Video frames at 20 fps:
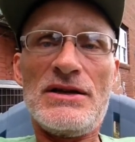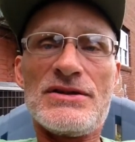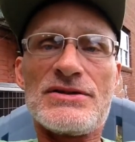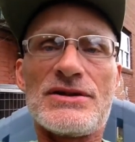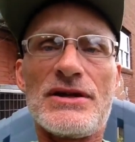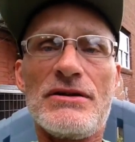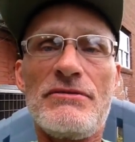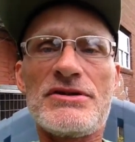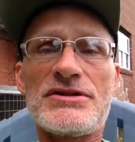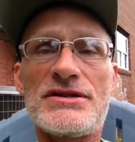
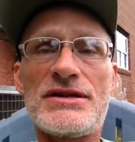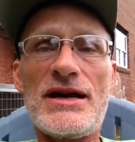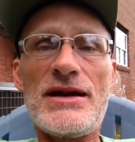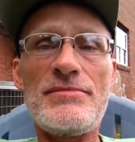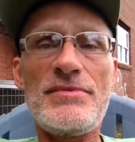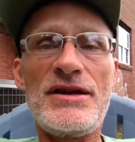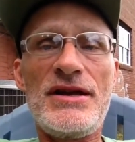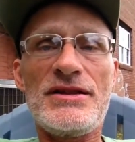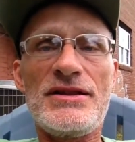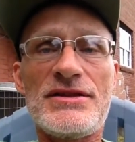So it's
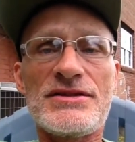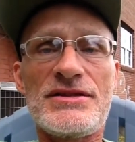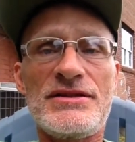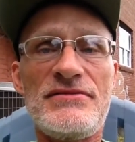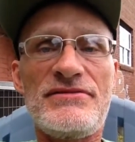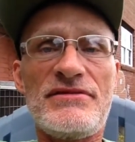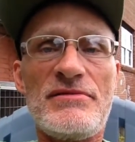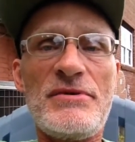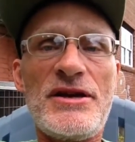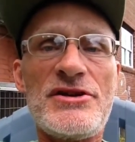time to get this
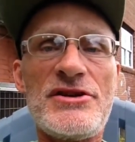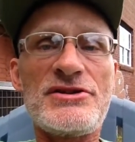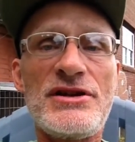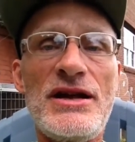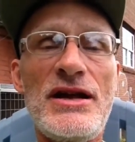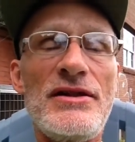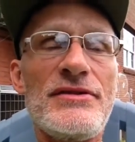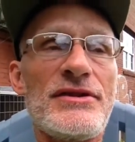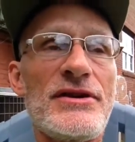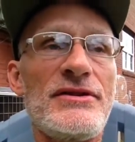
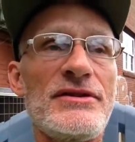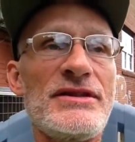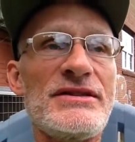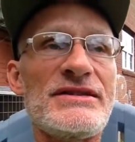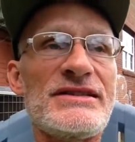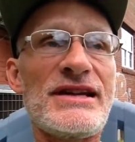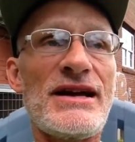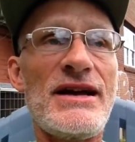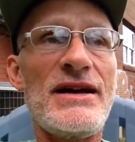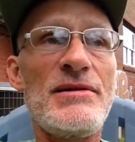information out there. The
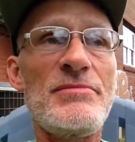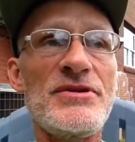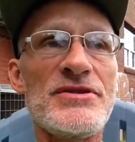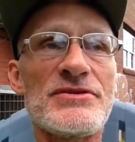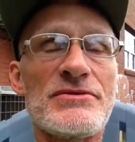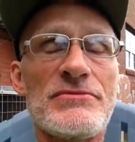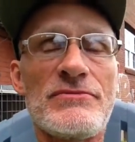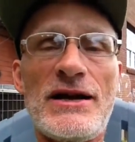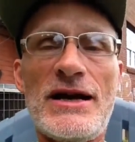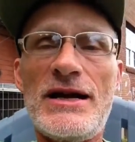time
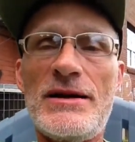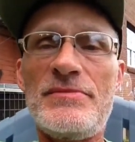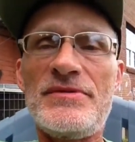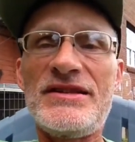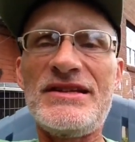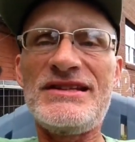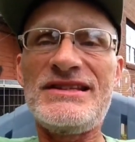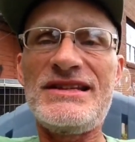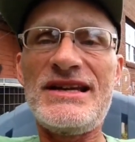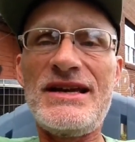is
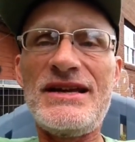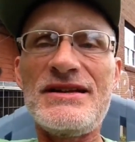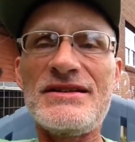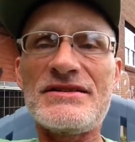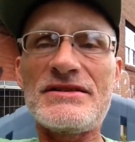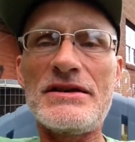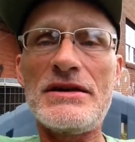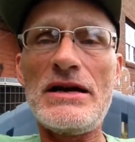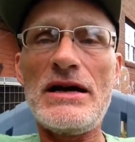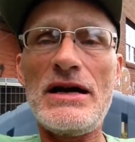ripe. The day
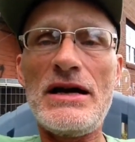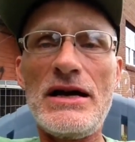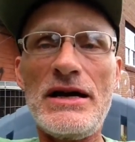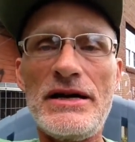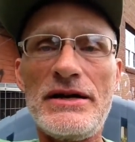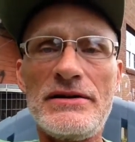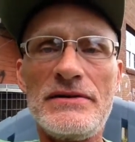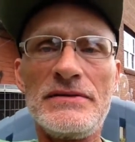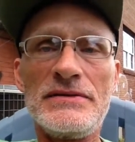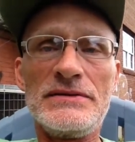is
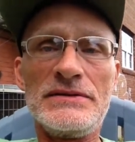nigh.